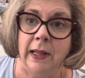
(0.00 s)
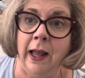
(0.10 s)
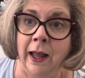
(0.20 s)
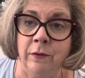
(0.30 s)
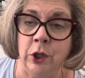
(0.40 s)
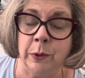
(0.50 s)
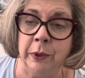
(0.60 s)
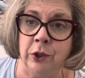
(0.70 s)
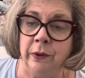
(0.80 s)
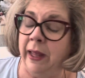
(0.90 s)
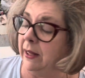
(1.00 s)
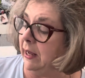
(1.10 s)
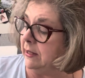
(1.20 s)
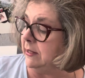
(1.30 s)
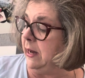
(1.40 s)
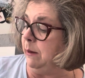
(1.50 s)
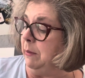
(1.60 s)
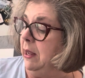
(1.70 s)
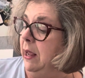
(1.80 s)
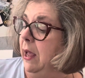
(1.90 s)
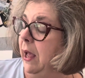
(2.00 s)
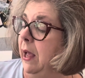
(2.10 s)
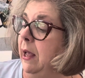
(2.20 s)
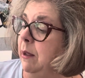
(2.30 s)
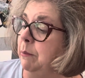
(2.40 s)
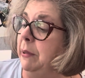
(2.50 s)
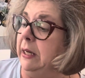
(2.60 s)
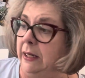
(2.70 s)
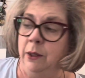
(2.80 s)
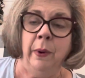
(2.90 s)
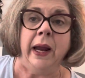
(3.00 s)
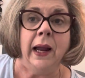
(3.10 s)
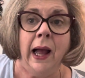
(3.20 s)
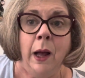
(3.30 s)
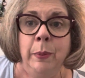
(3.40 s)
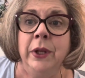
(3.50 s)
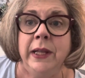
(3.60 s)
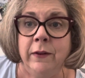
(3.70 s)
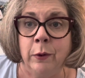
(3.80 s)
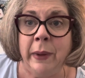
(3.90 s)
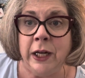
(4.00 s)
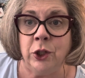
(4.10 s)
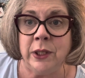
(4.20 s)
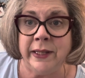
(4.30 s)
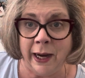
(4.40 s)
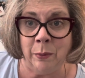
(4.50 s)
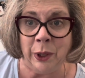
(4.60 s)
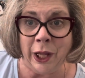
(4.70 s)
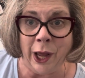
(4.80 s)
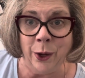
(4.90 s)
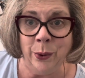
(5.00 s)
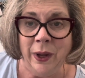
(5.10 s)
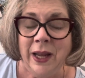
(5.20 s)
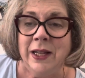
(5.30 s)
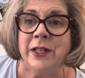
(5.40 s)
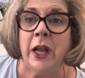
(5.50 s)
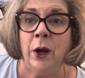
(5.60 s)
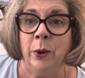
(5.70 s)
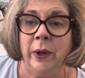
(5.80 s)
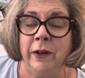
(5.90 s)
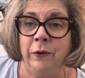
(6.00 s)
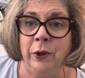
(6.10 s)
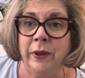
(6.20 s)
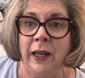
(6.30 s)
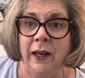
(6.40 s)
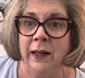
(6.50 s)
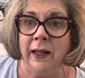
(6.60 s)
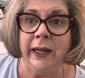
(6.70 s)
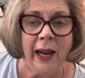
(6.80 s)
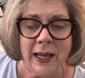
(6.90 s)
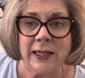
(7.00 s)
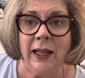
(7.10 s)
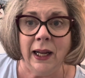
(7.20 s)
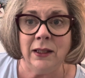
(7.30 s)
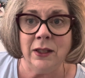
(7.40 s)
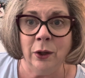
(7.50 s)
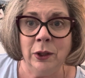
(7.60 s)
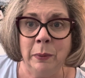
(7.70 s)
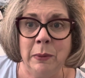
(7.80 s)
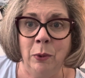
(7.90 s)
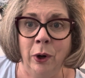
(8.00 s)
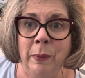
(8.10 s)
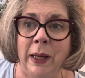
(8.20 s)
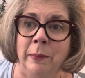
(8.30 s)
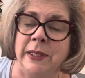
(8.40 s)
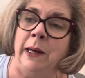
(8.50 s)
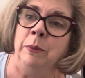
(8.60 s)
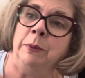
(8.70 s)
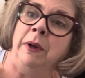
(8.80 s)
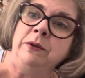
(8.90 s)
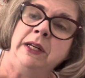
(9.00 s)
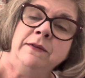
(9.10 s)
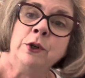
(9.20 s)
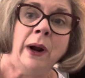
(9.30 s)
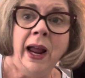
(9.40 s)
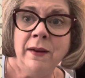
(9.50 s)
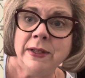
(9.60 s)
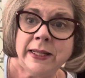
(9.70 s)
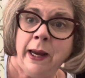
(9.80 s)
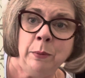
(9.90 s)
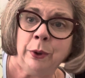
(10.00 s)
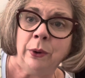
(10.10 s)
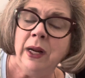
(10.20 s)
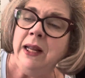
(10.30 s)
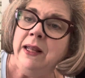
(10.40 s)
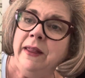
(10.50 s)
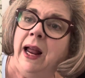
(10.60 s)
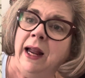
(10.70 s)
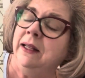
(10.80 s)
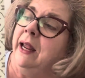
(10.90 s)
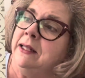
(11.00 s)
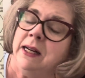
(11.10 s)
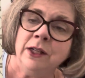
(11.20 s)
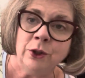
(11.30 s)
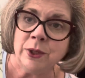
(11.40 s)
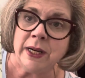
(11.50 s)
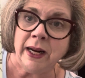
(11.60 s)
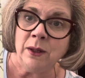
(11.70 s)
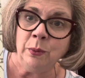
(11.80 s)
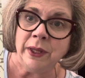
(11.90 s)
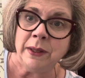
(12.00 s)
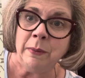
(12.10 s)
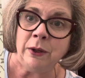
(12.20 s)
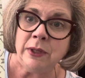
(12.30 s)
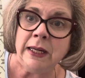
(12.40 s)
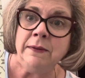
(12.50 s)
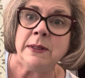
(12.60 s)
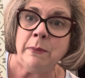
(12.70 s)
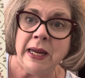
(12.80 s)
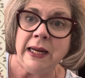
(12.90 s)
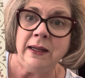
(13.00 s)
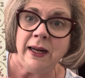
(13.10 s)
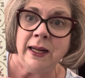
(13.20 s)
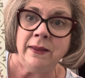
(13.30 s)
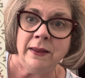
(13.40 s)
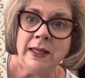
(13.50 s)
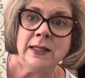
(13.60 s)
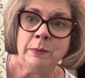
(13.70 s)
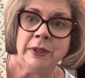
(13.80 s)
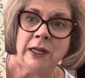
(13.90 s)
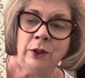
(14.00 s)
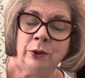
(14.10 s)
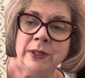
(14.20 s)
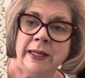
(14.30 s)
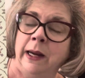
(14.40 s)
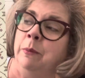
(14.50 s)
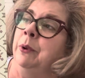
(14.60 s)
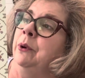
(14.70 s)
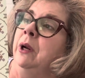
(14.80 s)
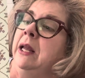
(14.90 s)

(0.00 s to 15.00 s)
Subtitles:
I've just butchered that last name. But anyway, I'll put the information down below. So if you think, yes, I'd like to know a little bit more about sampler motifs, or I have a sampler that I'd like to understand what the motifs mean in this particular sampler,